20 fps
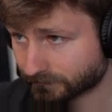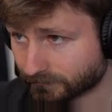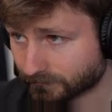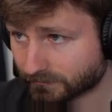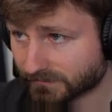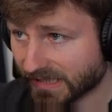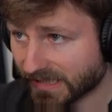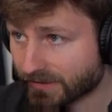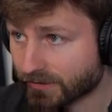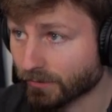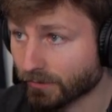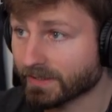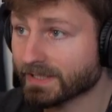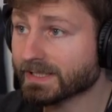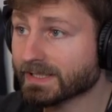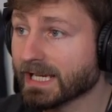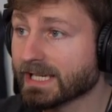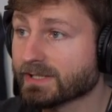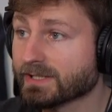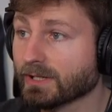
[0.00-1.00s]
So in this
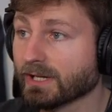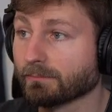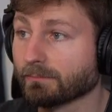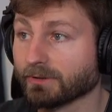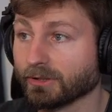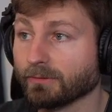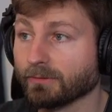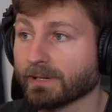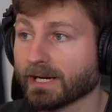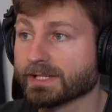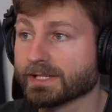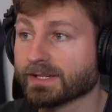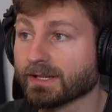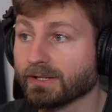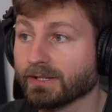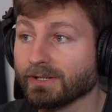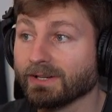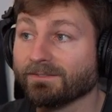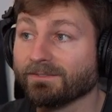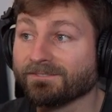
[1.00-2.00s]
case, you got blueberries,
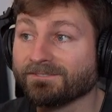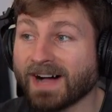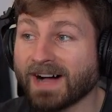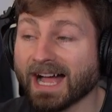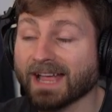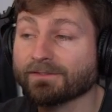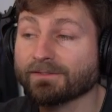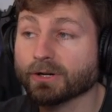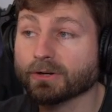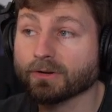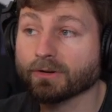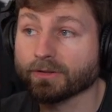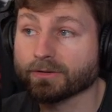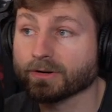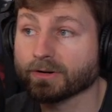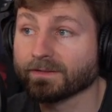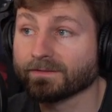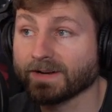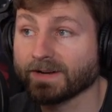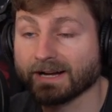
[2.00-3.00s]
you need
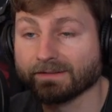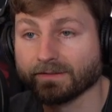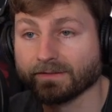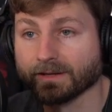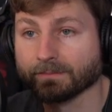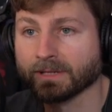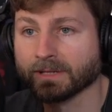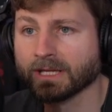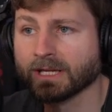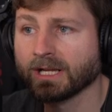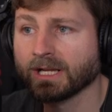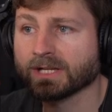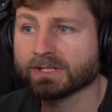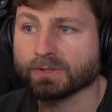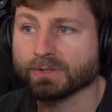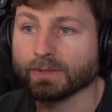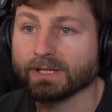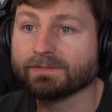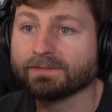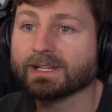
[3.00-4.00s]
535 of them.
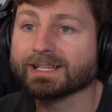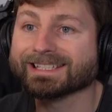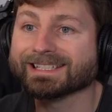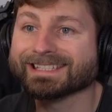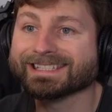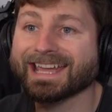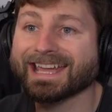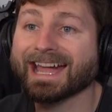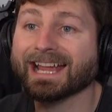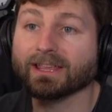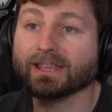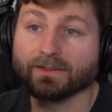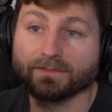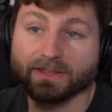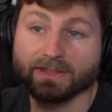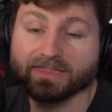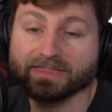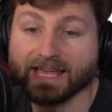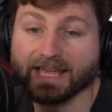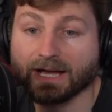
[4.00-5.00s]
So even a stack of
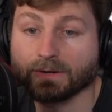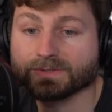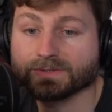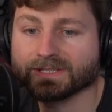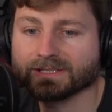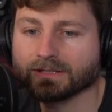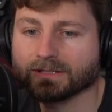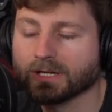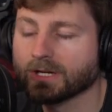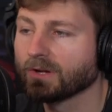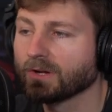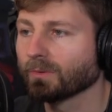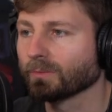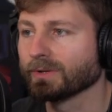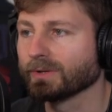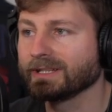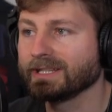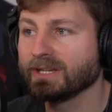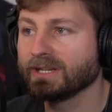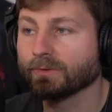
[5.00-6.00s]
1,000
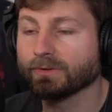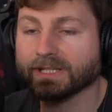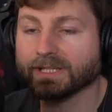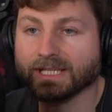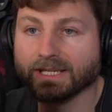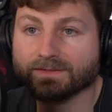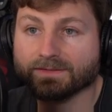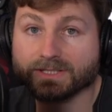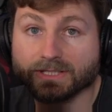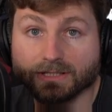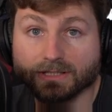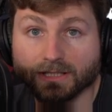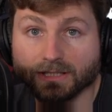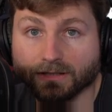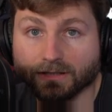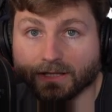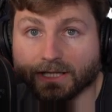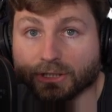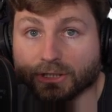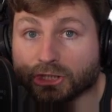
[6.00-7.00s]
really only gives you
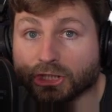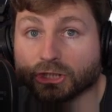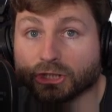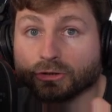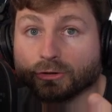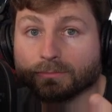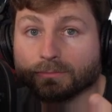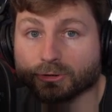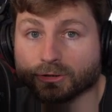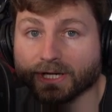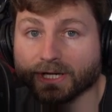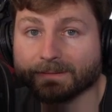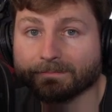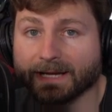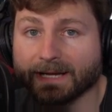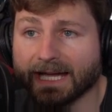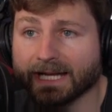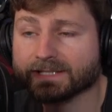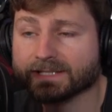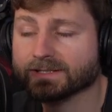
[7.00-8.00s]
like 2 trade
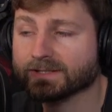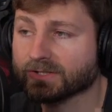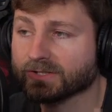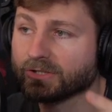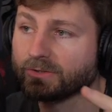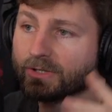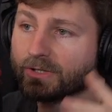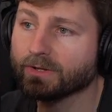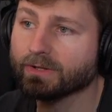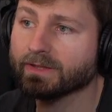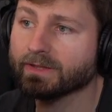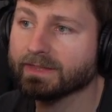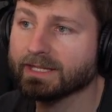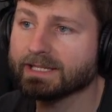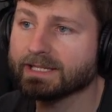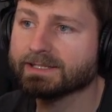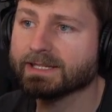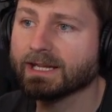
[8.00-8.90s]
packs. So you know that these